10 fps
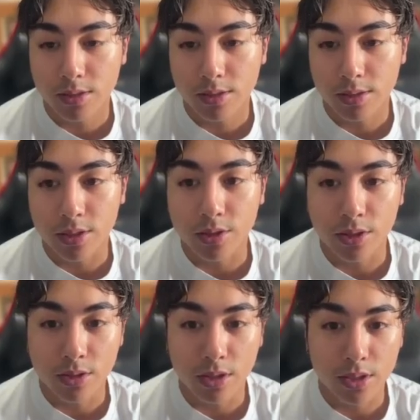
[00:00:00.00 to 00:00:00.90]
And you
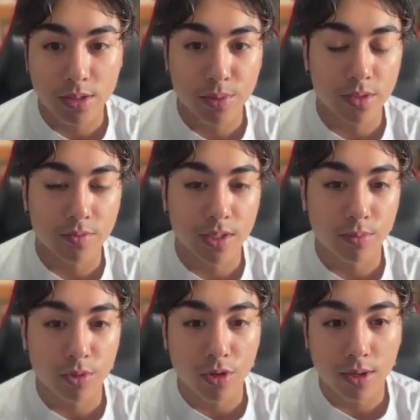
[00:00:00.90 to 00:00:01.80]
can target specific
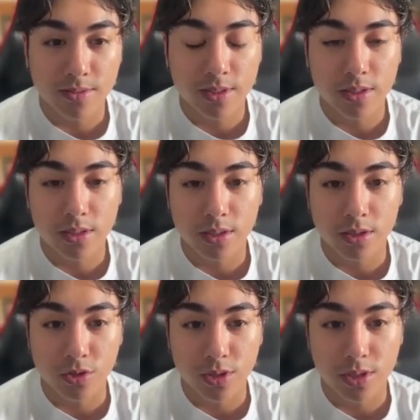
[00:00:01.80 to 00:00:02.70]
demographics,
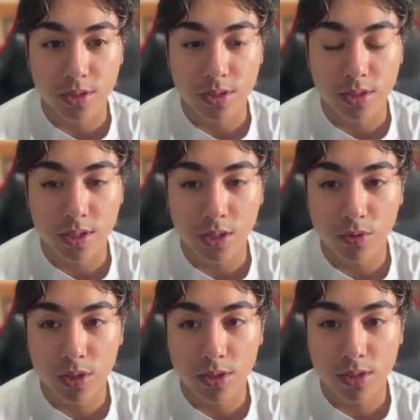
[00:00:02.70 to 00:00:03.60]
interests, and
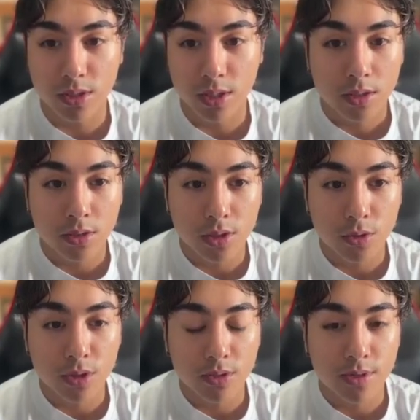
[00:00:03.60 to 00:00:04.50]
keywords. You can
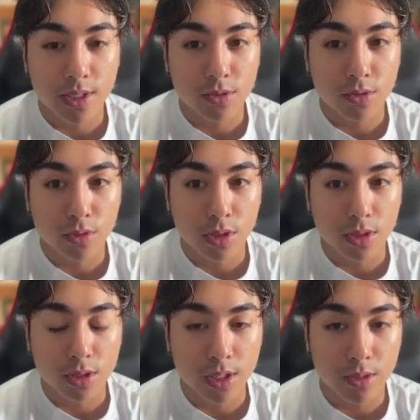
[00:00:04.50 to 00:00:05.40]
really fine tune on
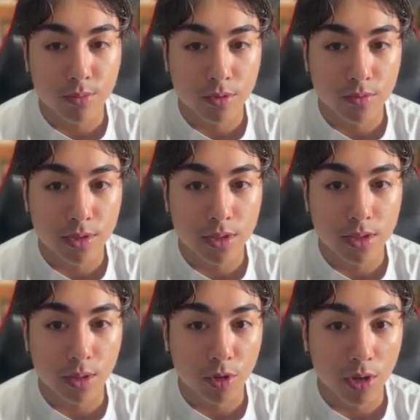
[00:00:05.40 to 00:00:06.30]
the type of
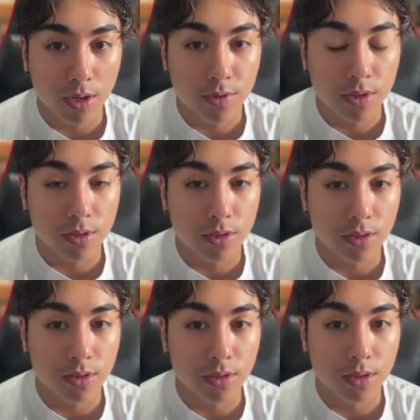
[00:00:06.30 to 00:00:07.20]
demographic
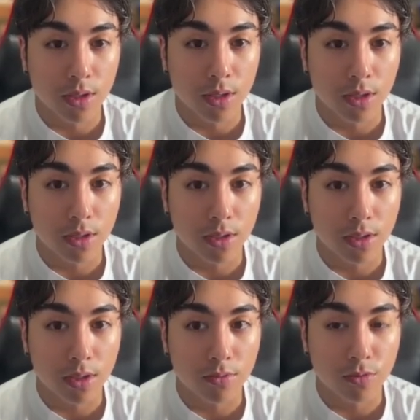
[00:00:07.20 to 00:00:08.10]

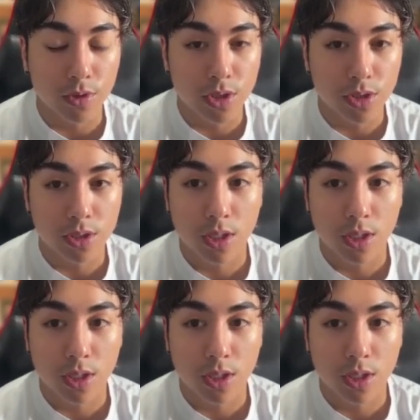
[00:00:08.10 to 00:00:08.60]
of which